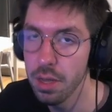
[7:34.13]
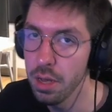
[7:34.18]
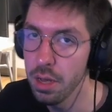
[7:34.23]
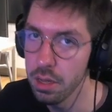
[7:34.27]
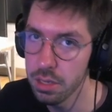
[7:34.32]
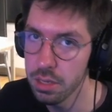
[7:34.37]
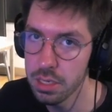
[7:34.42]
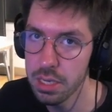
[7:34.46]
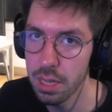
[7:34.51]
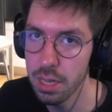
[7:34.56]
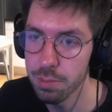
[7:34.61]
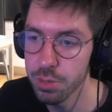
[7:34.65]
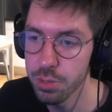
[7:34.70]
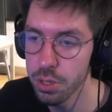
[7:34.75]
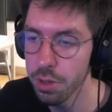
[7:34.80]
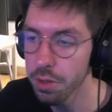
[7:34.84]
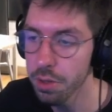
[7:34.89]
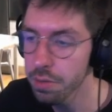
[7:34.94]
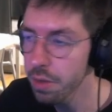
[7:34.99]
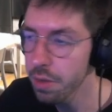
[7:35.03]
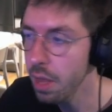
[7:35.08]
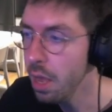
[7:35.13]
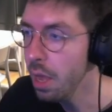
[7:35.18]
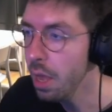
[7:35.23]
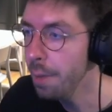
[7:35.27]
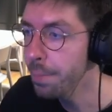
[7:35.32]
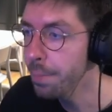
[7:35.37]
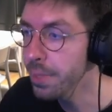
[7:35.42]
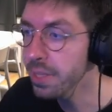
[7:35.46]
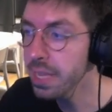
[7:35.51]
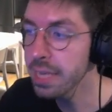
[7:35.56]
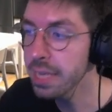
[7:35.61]
This helps a lot,
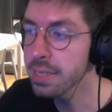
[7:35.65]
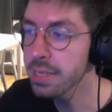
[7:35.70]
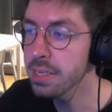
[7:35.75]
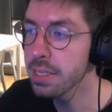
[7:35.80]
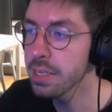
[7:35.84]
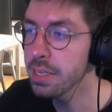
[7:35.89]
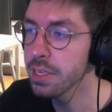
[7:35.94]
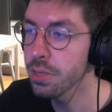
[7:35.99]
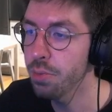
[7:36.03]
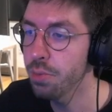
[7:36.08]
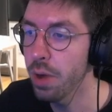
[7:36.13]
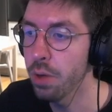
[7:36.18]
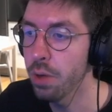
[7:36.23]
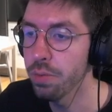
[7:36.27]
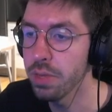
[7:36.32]
but test this around.